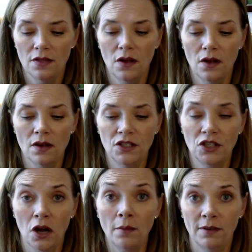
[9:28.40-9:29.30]
The
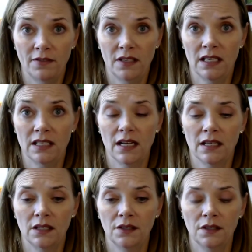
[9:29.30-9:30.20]
job of an
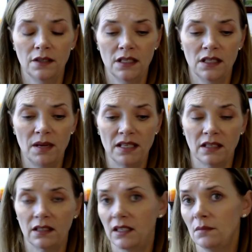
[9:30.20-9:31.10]
executor is
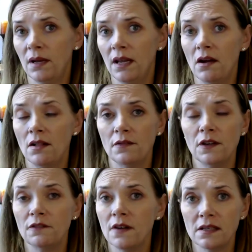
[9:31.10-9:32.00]
basically to pay all of
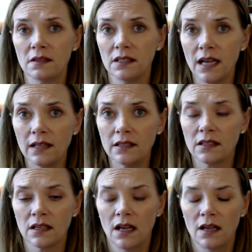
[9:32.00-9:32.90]
your final
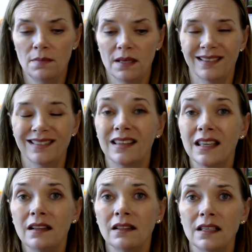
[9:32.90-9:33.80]
debts because
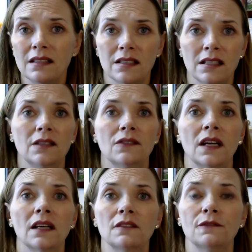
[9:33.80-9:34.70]
legally in the state of
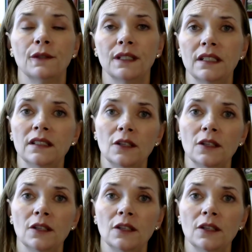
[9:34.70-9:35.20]
California,